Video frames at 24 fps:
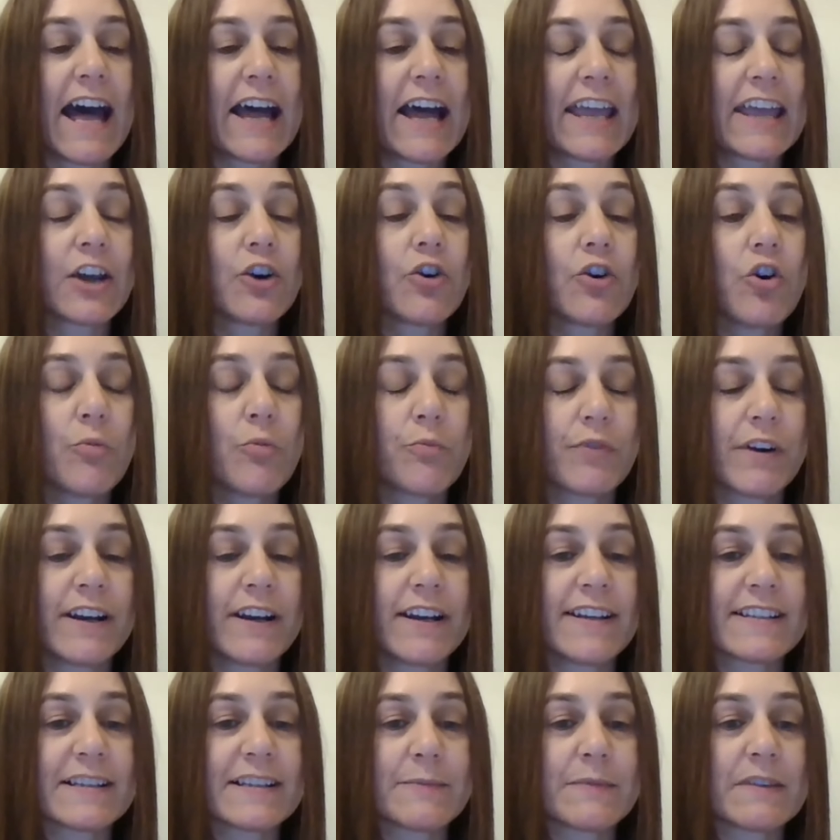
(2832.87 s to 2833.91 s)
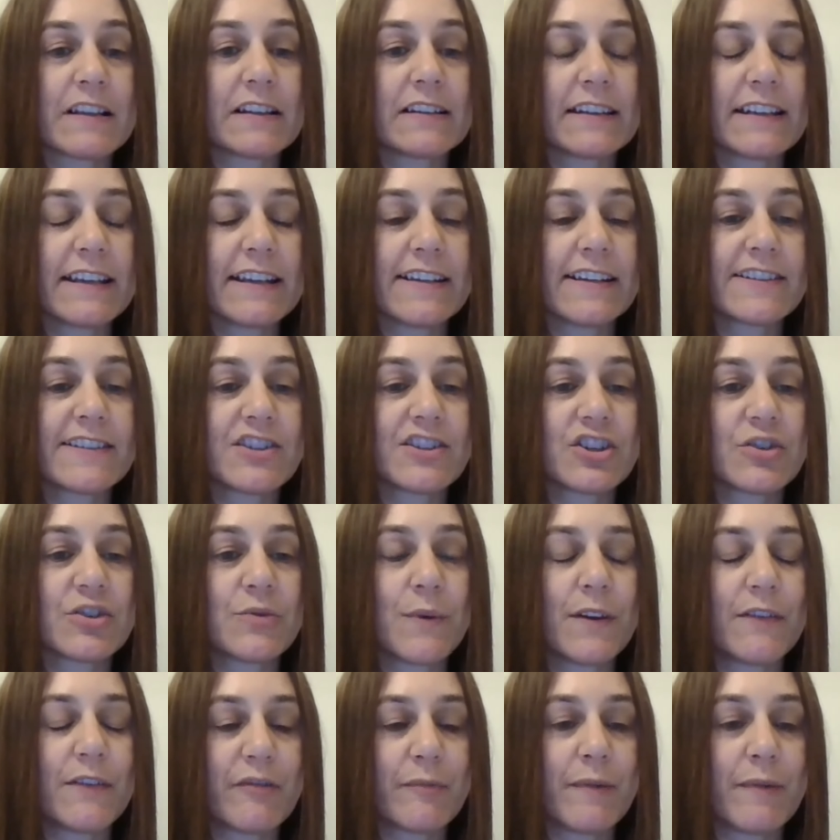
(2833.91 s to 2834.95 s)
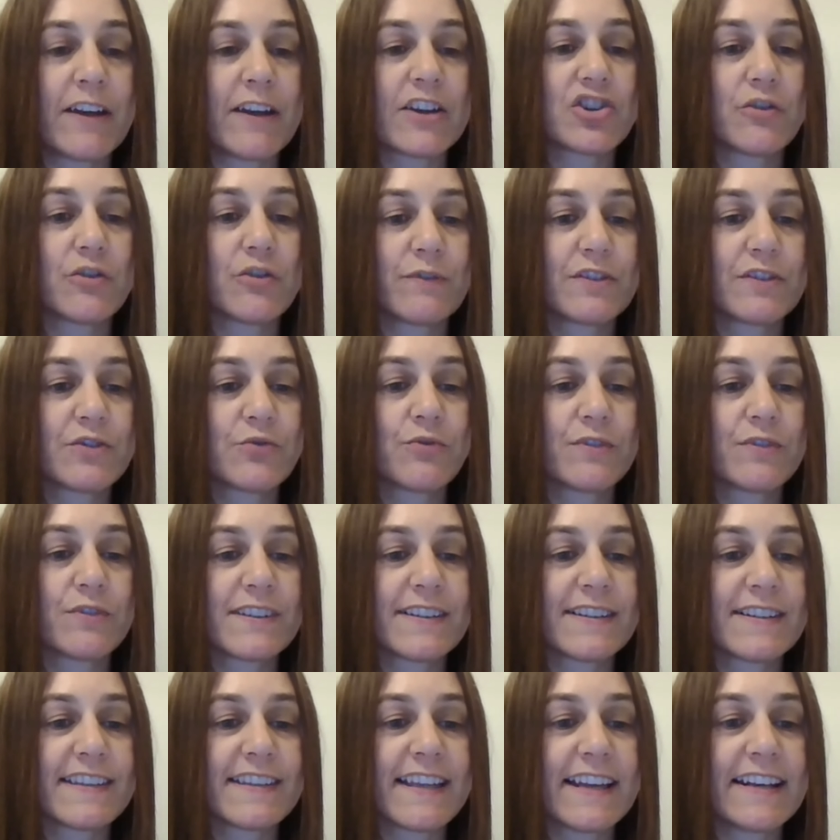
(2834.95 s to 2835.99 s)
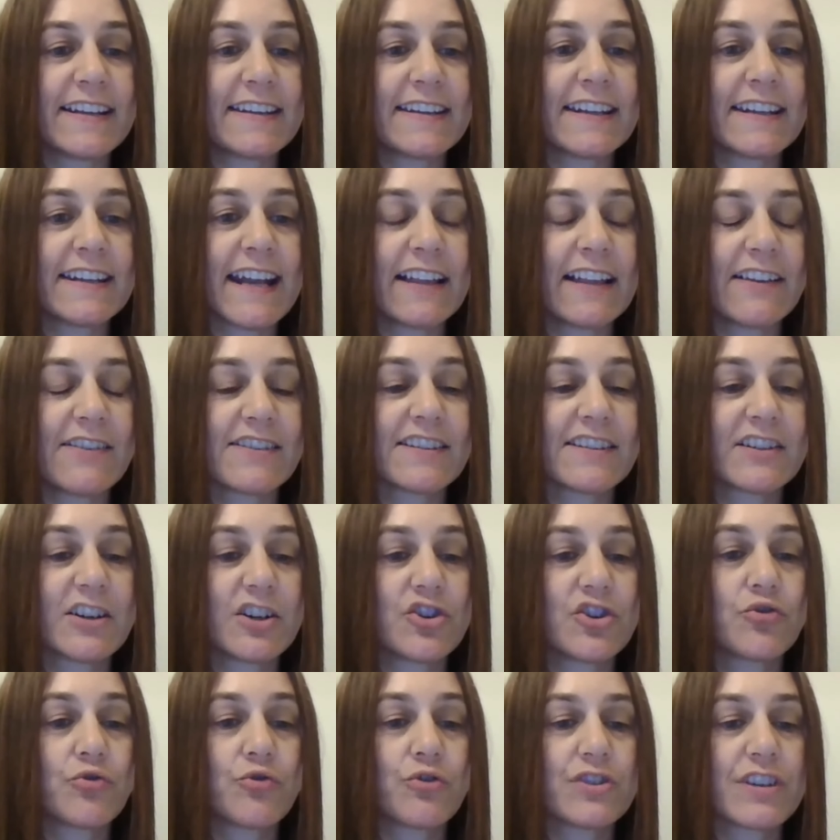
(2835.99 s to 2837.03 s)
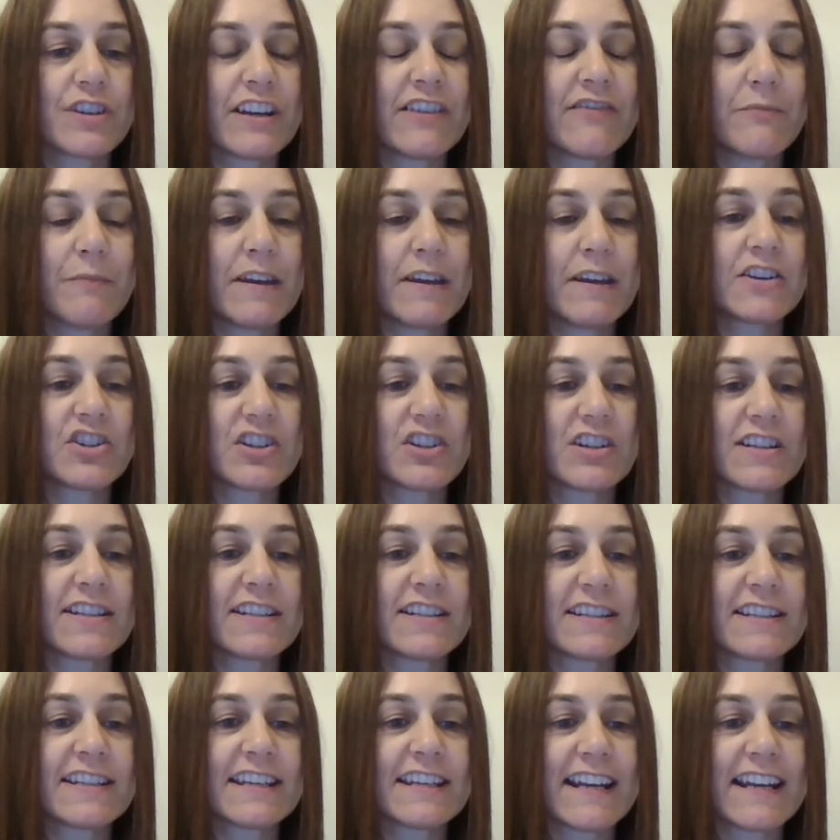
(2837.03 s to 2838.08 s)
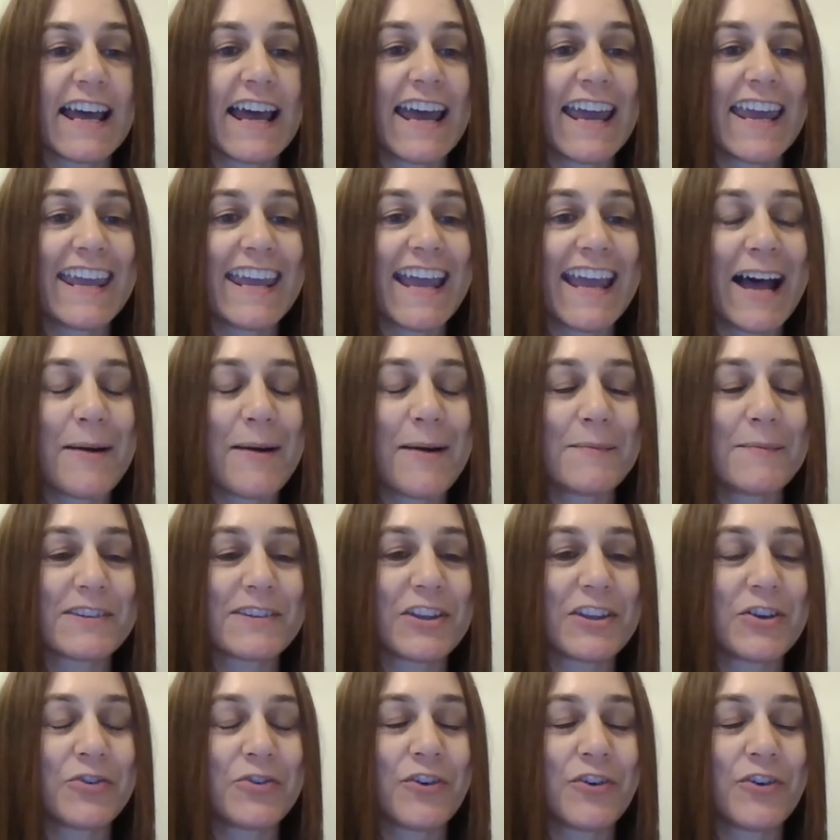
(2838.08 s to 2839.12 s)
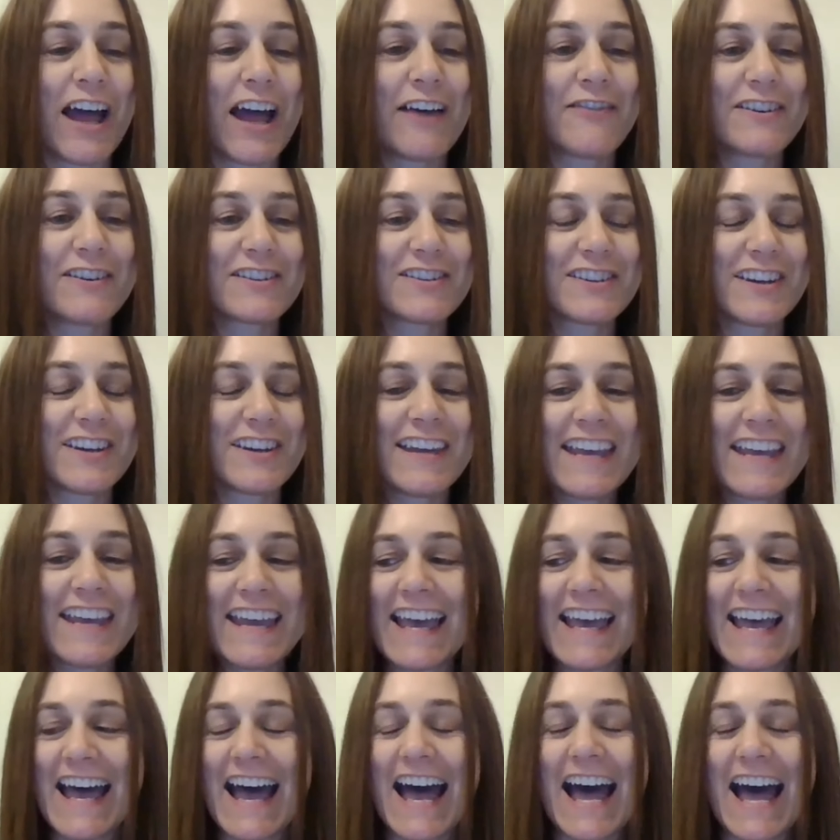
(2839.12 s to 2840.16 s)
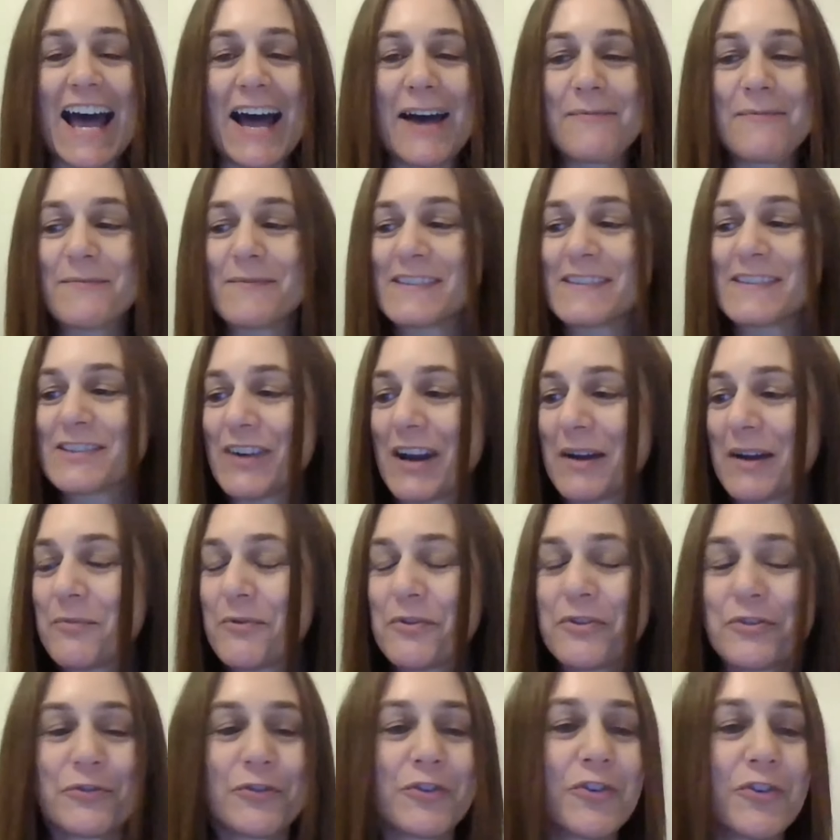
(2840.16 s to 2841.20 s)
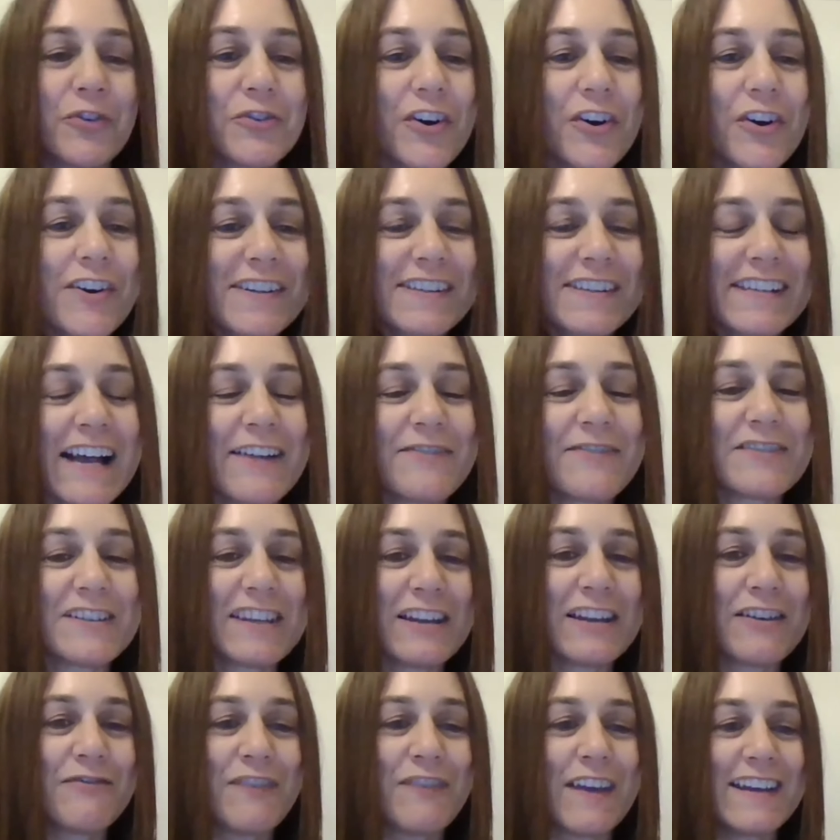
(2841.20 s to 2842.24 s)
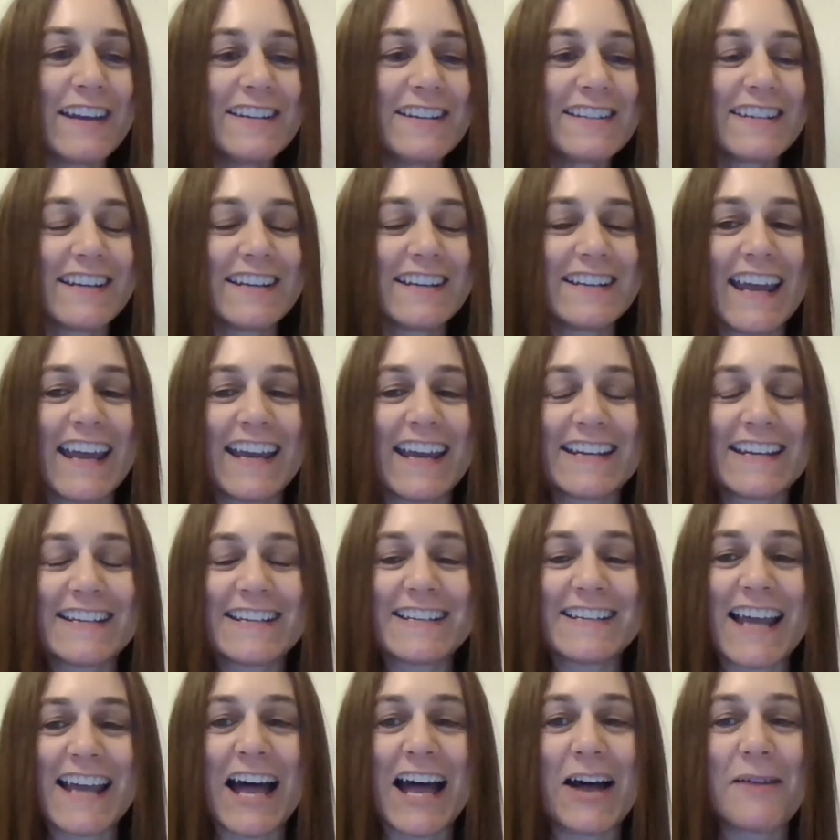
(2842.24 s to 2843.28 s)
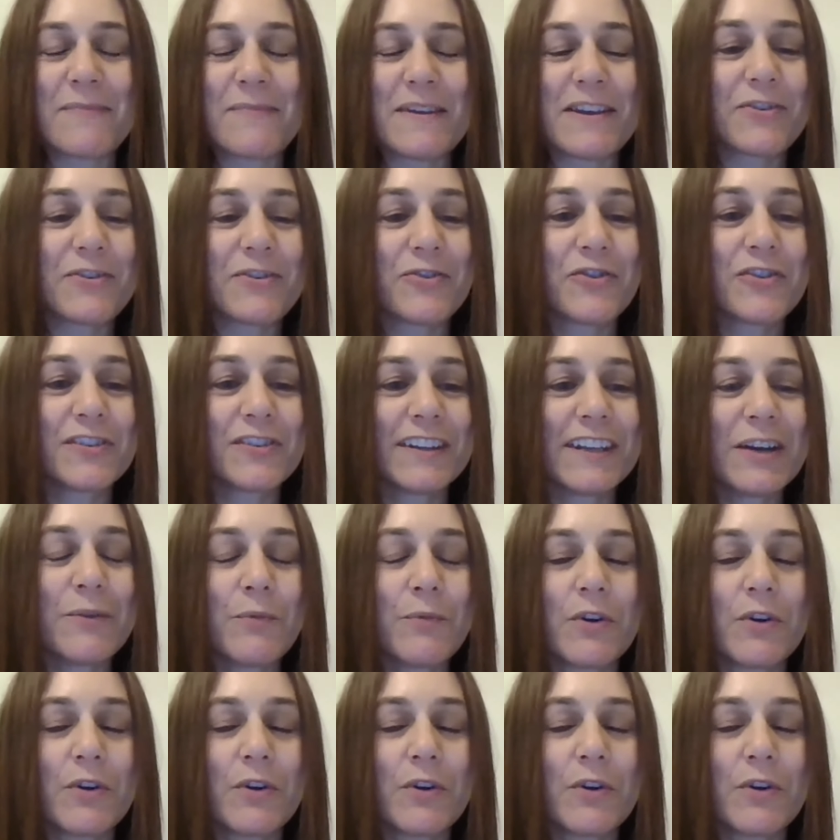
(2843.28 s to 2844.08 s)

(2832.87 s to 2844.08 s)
incorporating some of the links to information resources that Alison and Georgia have mentioned today, so that you're not having to scramble through your notes after the event and be Googling.